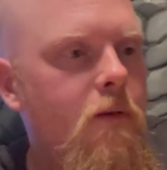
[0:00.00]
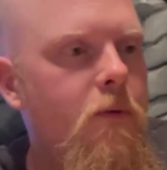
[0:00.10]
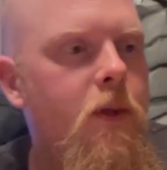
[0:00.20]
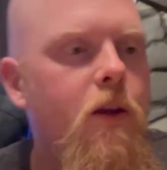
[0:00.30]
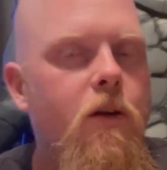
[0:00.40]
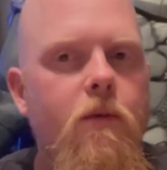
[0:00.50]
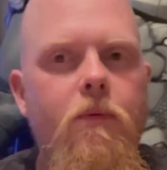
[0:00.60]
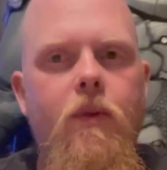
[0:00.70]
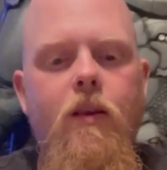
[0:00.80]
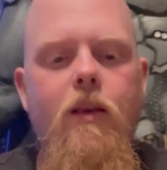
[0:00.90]
You know,
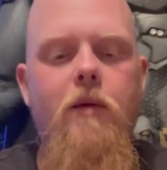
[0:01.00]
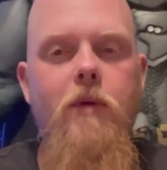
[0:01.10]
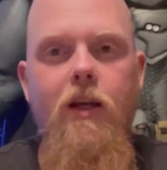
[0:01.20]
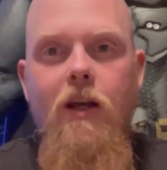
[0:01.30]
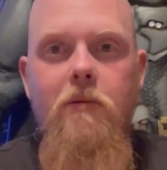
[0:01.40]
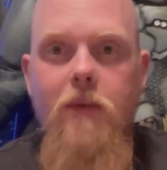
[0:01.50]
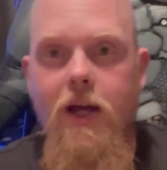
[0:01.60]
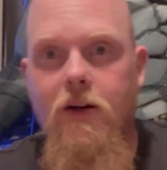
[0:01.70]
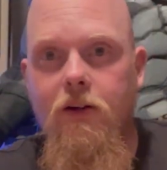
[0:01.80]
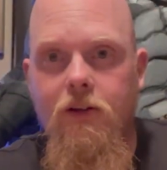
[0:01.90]
that might not
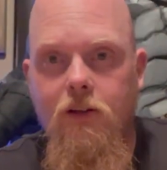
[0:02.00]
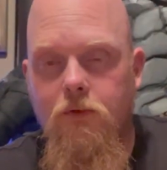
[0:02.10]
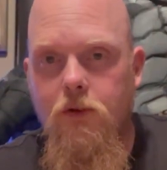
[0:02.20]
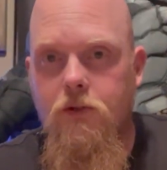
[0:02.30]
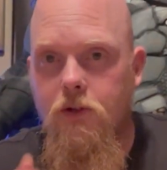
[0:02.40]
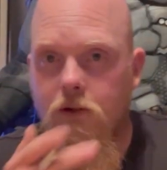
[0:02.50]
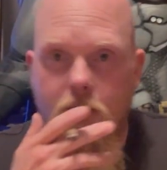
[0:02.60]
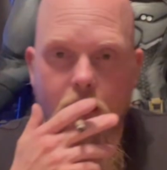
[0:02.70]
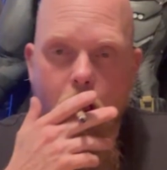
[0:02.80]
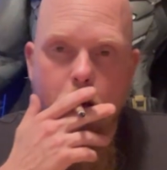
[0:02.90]
matter in the future.
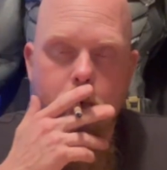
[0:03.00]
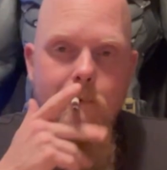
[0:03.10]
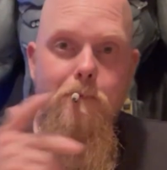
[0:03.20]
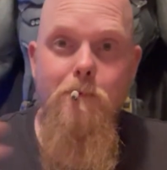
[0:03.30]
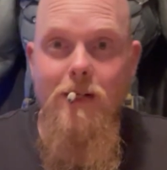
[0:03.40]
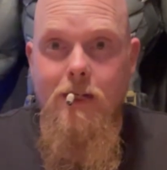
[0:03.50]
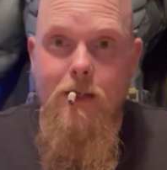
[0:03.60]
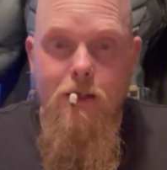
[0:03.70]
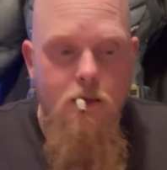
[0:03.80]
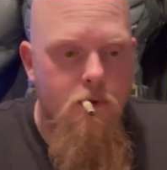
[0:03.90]

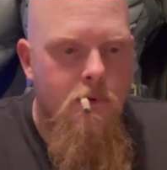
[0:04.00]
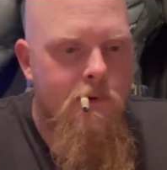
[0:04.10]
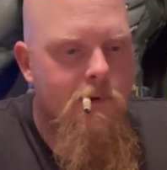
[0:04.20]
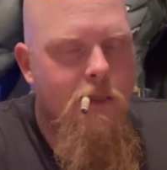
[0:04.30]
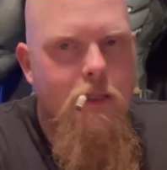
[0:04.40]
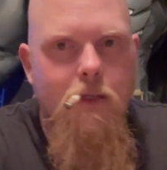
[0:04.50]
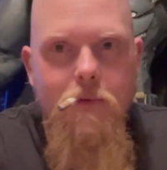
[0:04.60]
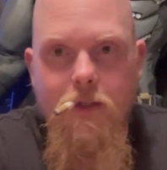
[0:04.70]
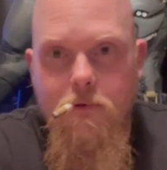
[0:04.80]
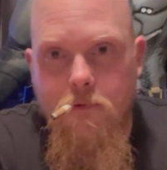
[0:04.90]
Money. I
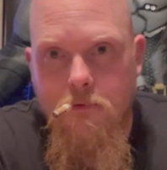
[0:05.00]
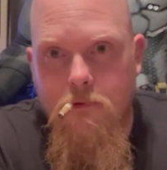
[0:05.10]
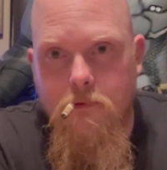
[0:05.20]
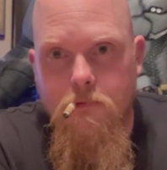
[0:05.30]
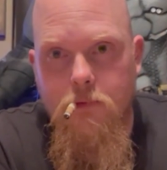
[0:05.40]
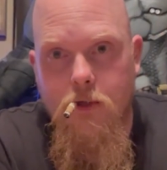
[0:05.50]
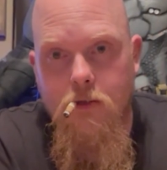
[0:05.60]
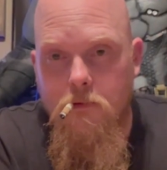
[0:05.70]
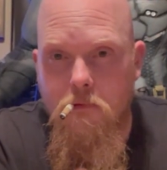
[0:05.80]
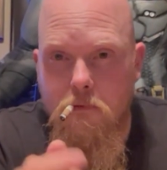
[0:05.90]
mean,
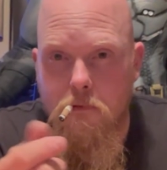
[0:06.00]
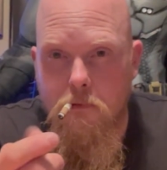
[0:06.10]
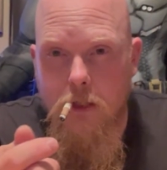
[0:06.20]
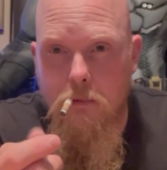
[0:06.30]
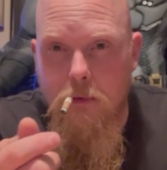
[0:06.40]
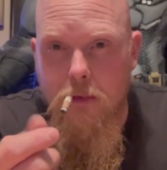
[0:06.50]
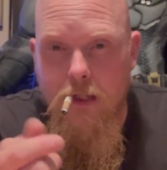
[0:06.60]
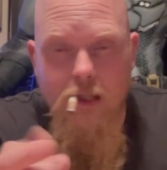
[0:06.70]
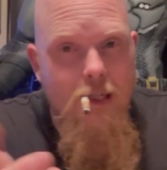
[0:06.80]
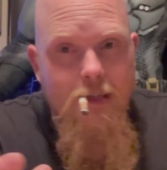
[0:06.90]
paper
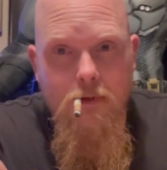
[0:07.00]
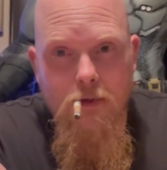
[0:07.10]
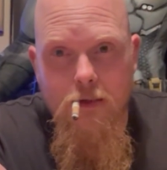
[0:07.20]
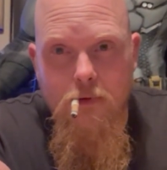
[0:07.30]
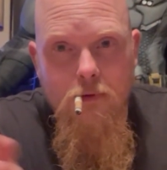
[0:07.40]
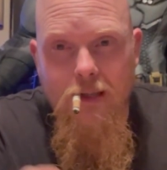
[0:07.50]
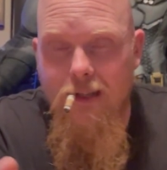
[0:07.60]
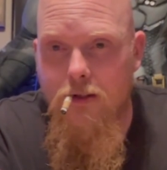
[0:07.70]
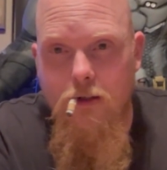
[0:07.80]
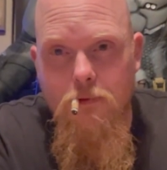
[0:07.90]
money. I don't know. I
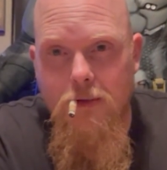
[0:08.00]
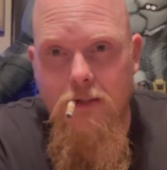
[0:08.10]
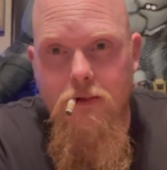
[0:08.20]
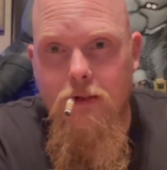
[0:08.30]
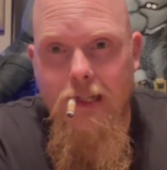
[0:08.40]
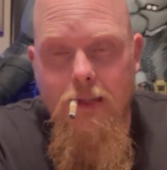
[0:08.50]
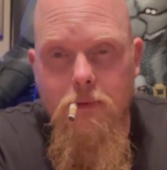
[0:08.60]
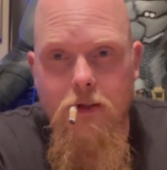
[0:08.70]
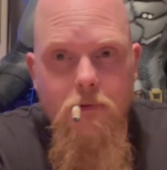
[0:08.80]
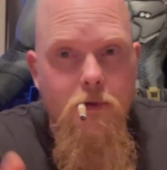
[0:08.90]
don't know if that's going to
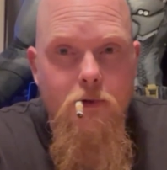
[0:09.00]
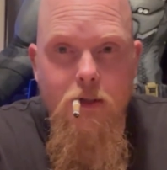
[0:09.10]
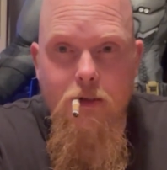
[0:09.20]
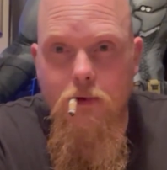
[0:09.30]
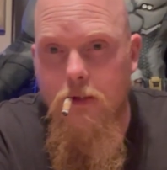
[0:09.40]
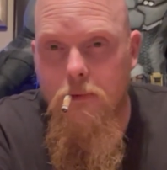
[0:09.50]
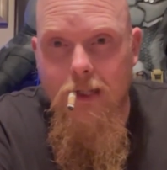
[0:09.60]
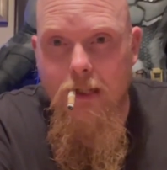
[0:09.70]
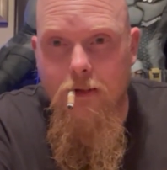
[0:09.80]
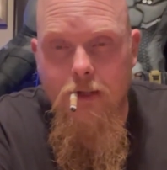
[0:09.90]
happen, if they're going to get rid of
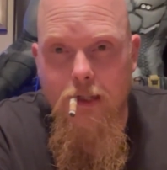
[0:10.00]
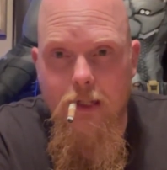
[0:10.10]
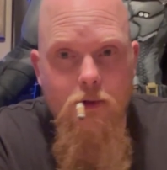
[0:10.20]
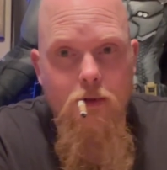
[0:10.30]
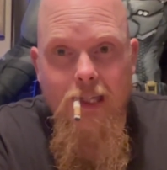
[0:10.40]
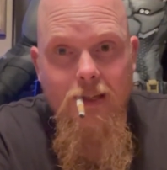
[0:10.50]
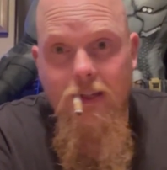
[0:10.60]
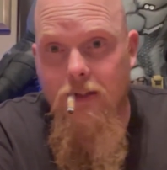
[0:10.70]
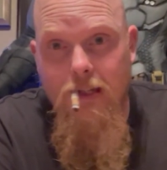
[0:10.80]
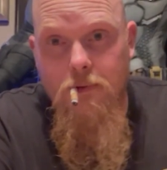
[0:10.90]
money or not. I don't know how they
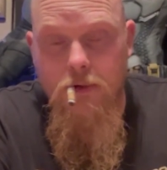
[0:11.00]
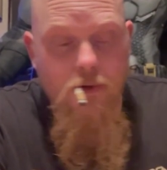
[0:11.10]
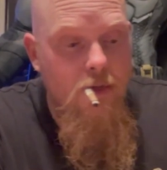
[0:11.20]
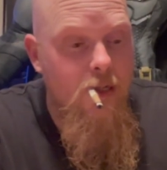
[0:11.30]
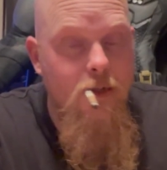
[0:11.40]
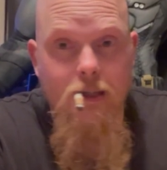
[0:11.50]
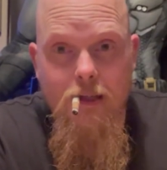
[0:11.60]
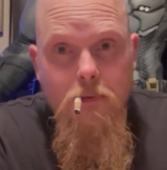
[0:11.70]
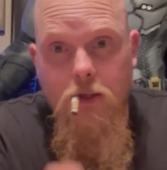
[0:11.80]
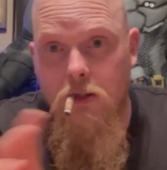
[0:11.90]
could ever do that.
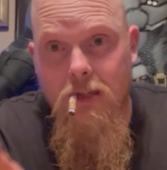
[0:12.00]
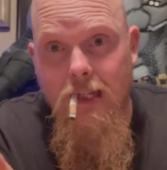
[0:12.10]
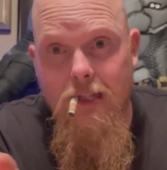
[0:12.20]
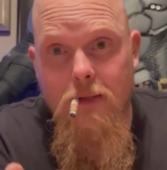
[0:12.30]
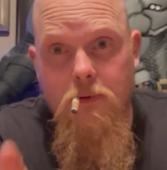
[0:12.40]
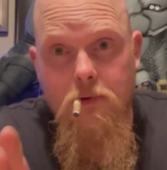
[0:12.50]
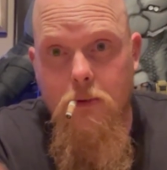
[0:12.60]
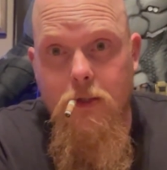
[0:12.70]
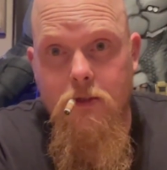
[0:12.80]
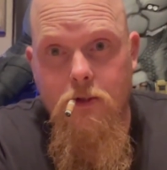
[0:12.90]
But look that up if
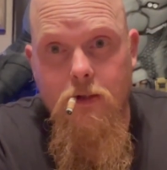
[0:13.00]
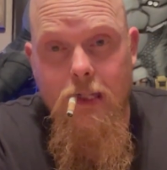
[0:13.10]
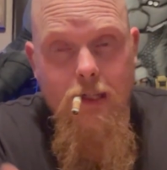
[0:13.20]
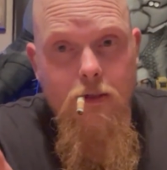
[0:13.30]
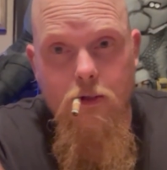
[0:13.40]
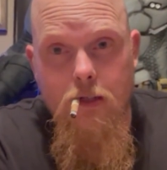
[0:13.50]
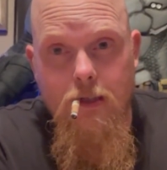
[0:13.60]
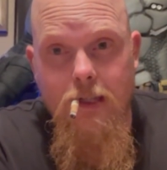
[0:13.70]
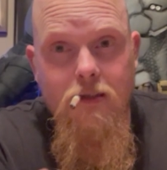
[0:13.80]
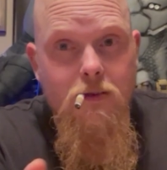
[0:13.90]
nobody's heard that. I heard that
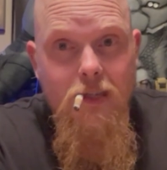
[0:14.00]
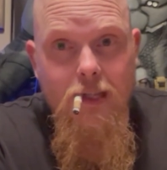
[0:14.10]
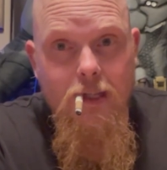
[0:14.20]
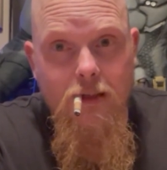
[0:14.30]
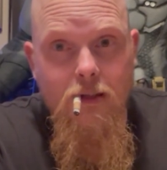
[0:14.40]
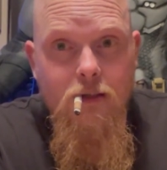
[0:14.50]
that's a thing.